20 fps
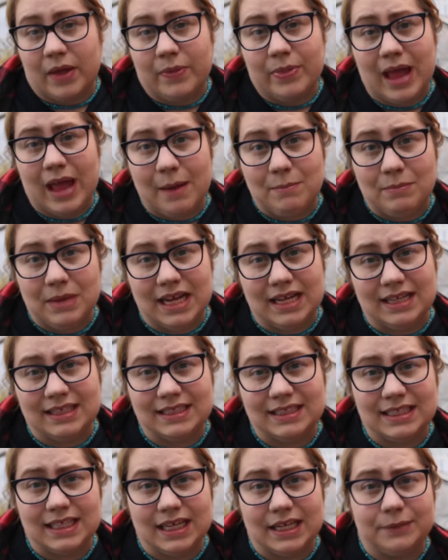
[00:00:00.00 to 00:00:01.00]
and that
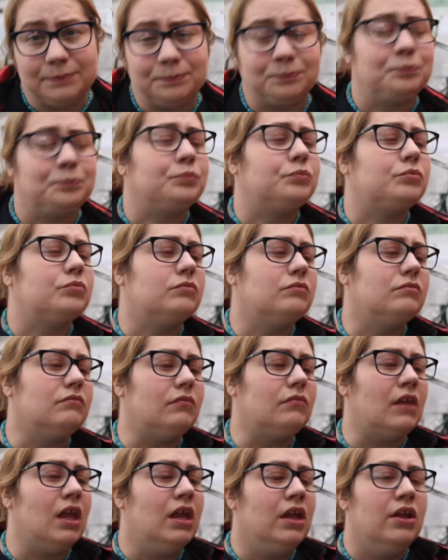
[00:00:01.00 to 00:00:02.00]
means that
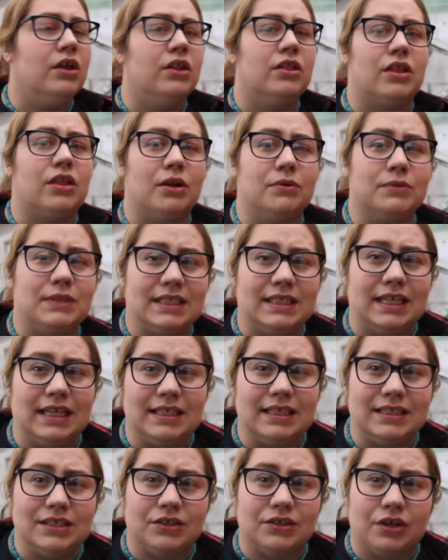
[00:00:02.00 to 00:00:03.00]
those
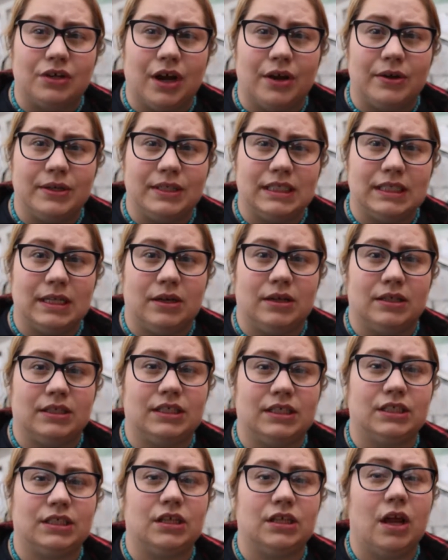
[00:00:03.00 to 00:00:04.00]
seeds are going to
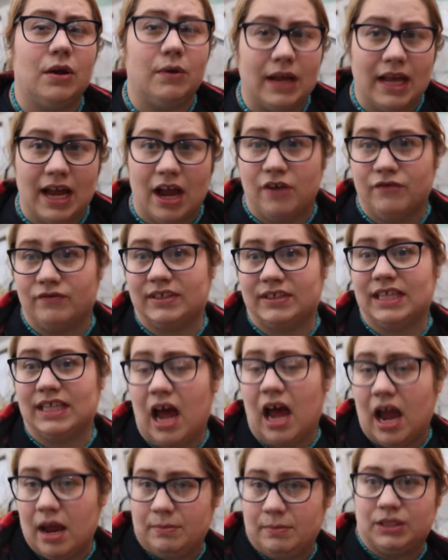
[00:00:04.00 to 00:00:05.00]
slowly, over
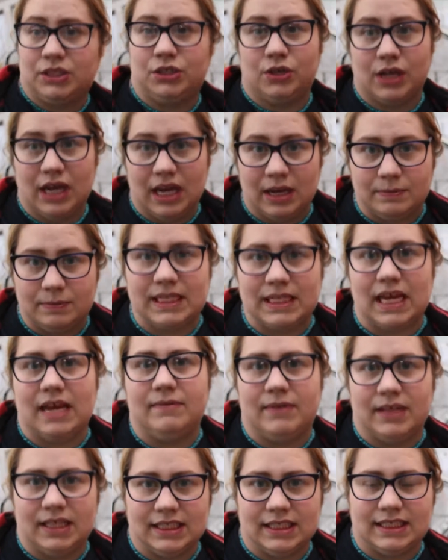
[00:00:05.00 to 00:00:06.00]
time, as you keep
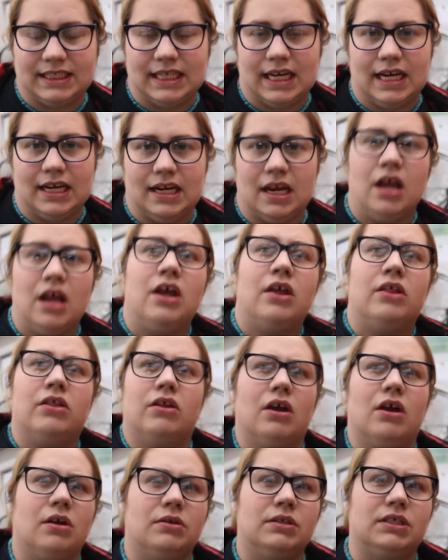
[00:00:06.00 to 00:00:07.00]
saving the seed,
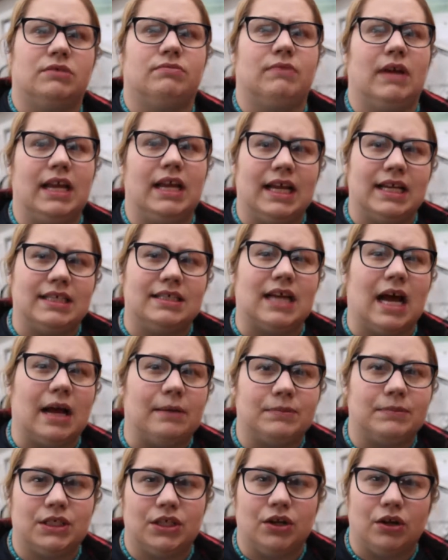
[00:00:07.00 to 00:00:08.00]
they're going to really
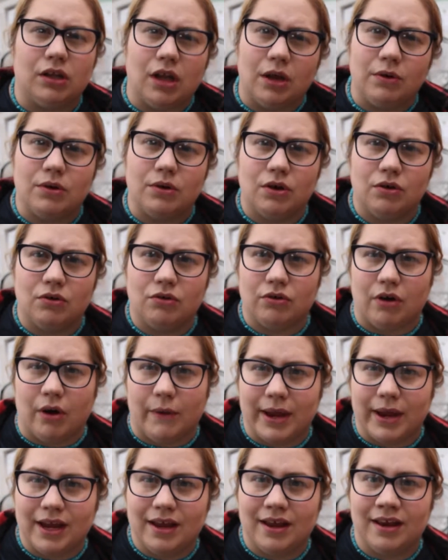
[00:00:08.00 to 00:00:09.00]
adapt to your local
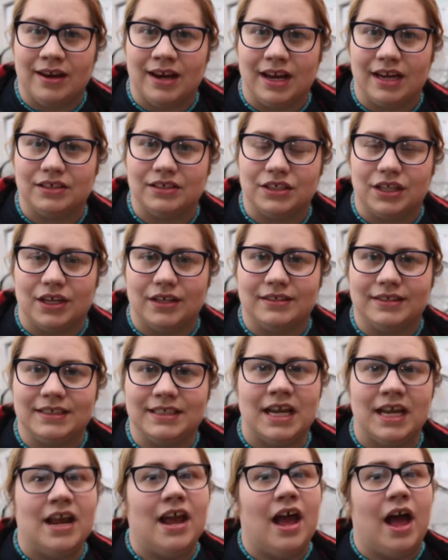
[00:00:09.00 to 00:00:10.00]
growing
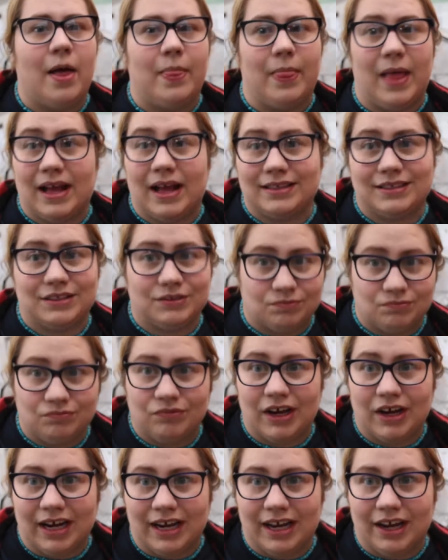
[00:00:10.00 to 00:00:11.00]
conditions. And that's
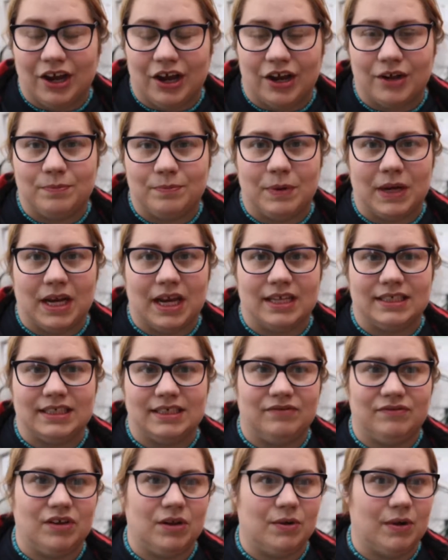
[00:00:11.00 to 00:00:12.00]
really good, because
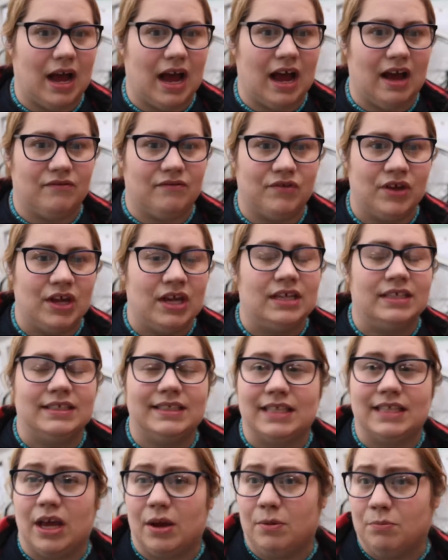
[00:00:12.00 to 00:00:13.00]
if you have
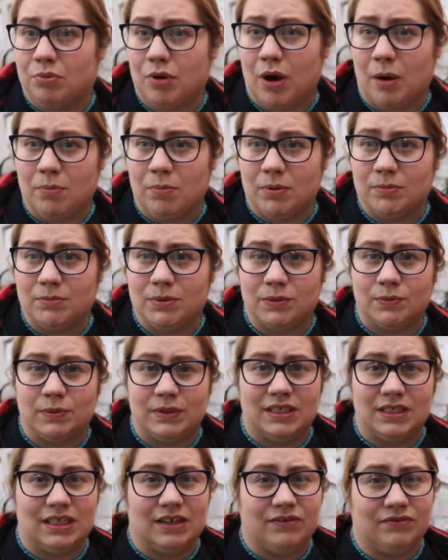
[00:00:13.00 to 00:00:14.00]
certain problems
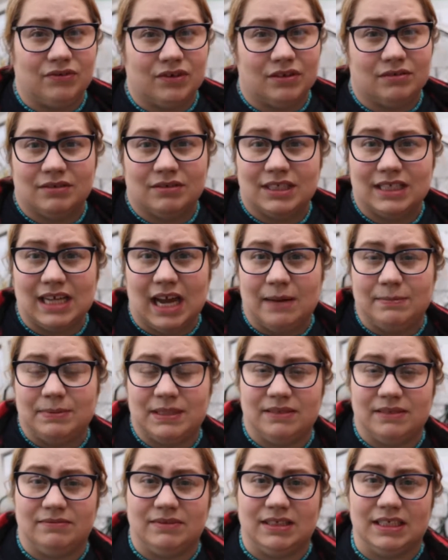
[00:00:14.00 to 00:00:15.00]
with different
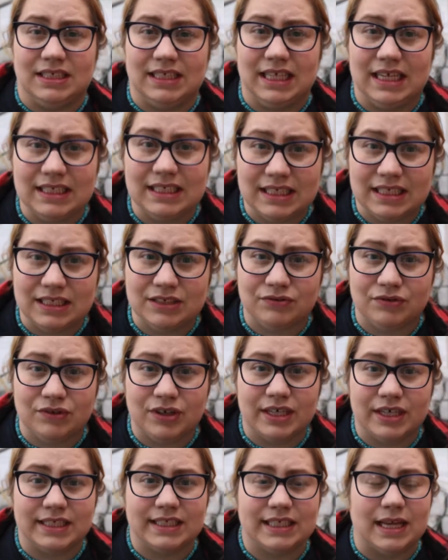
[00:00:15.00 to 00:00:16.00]
types of diseases,
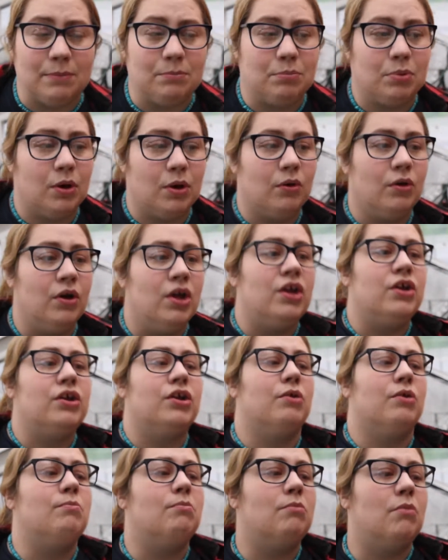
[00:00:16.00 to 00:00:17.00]
for example,
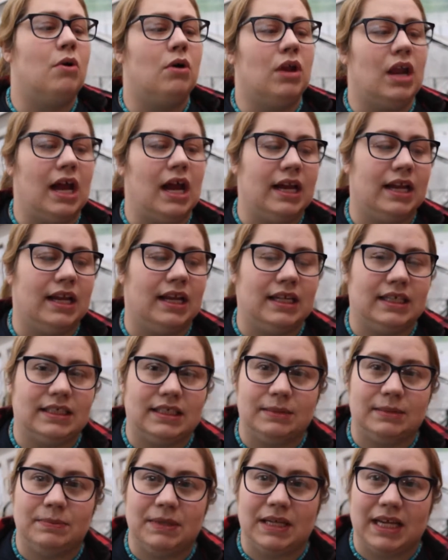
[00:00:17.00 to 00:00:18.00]
you're more likely
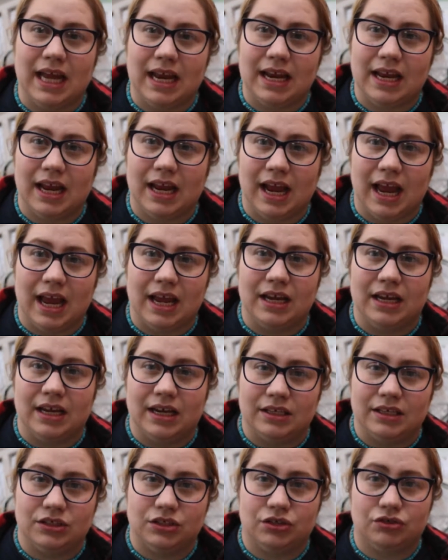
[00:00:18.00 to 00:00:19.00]
to be getting
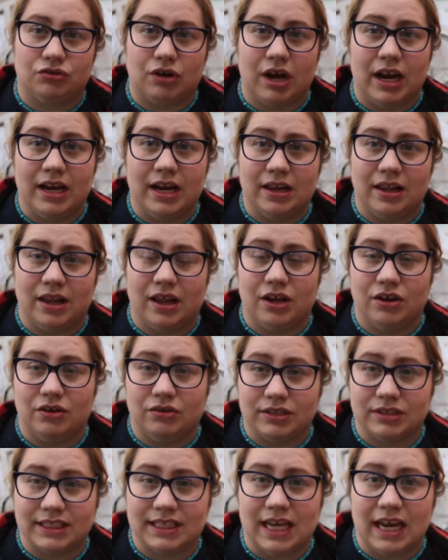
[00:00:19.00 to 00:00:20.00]
a strain that
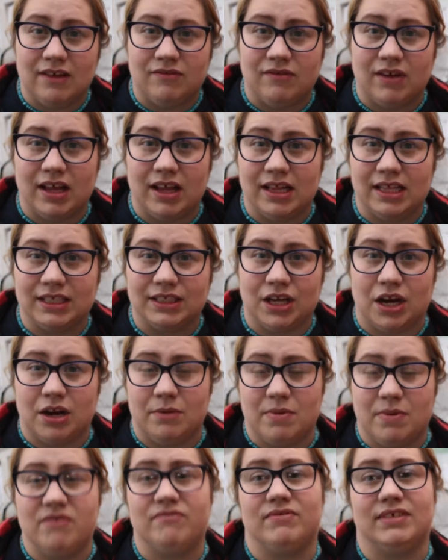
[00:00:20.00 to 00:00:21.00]
you're saving that's going
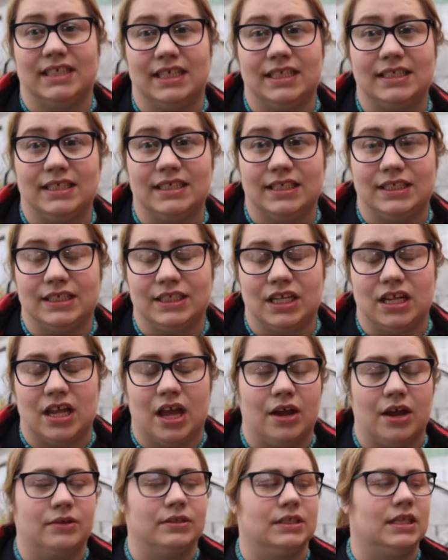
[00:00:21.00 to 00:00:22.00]
to be resistant to
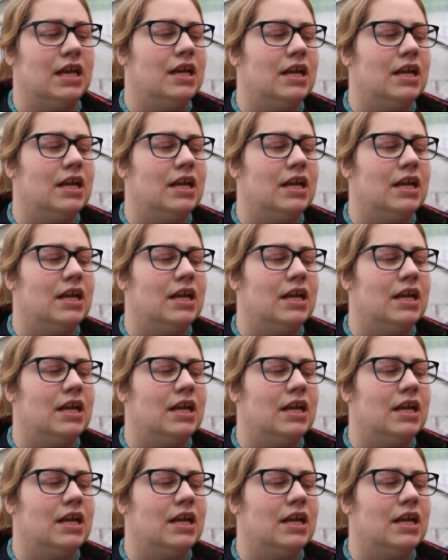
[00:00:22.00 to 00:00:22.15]
those.